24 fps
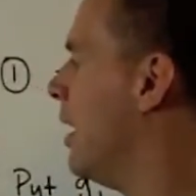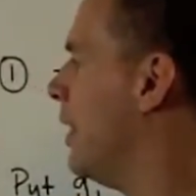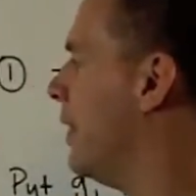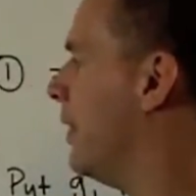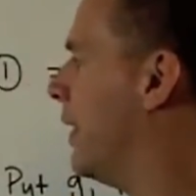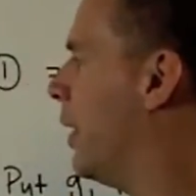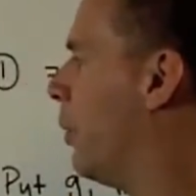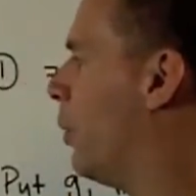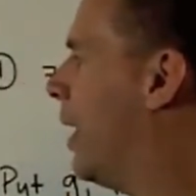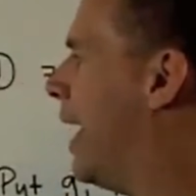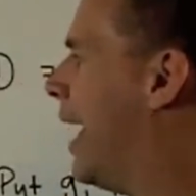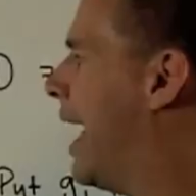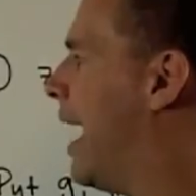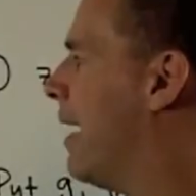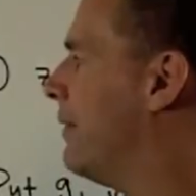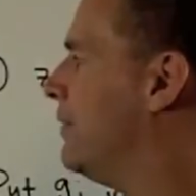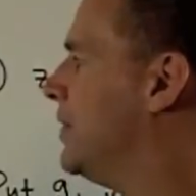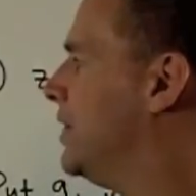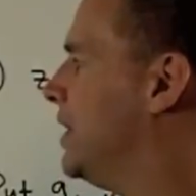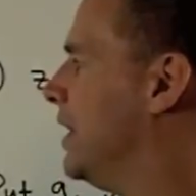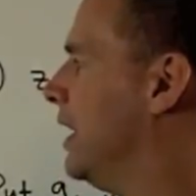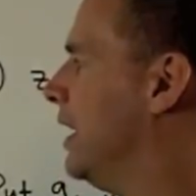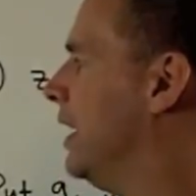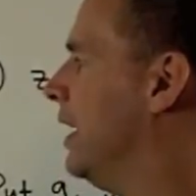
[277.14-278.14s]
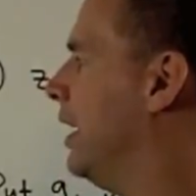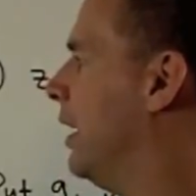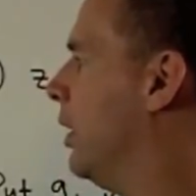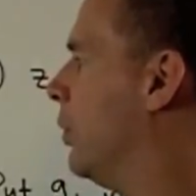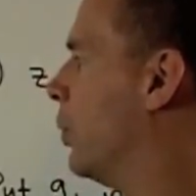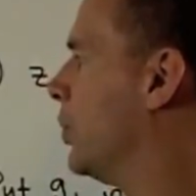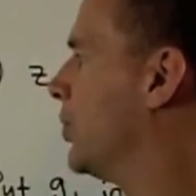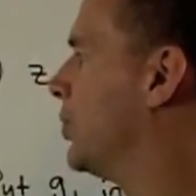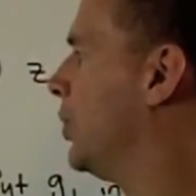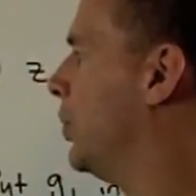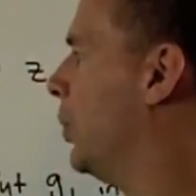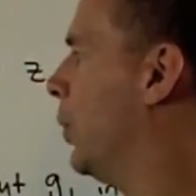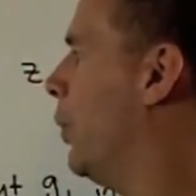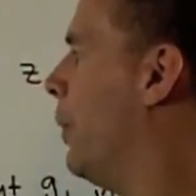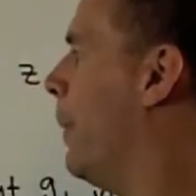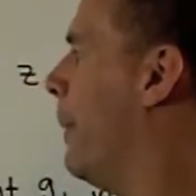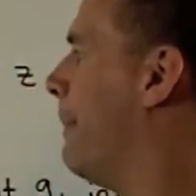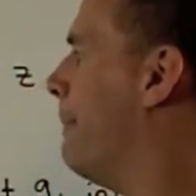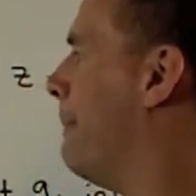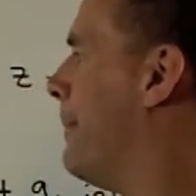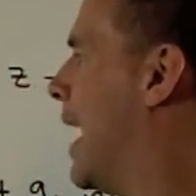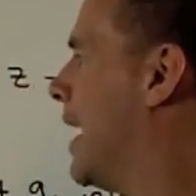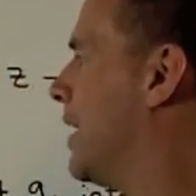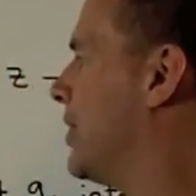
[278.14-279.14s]
then we'll have z equal to
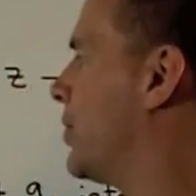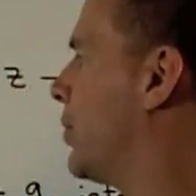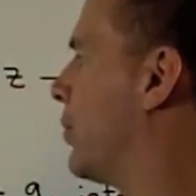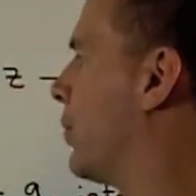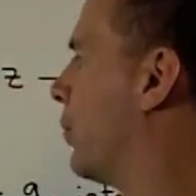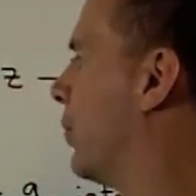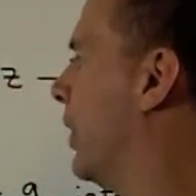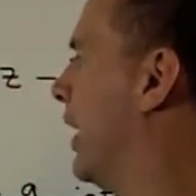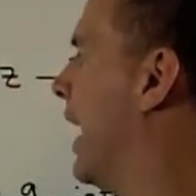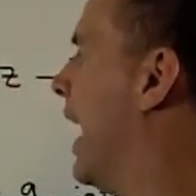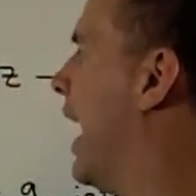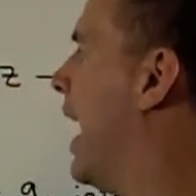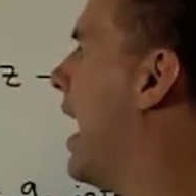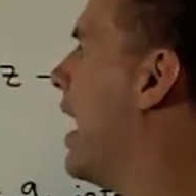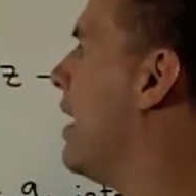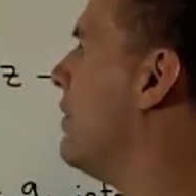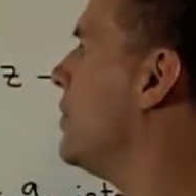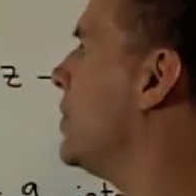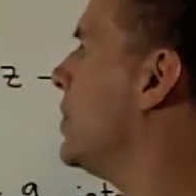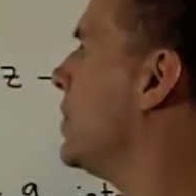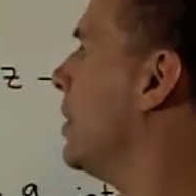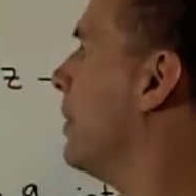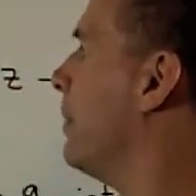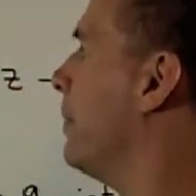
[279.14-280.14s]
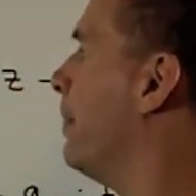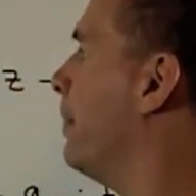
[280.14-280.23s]
minus 3 halves.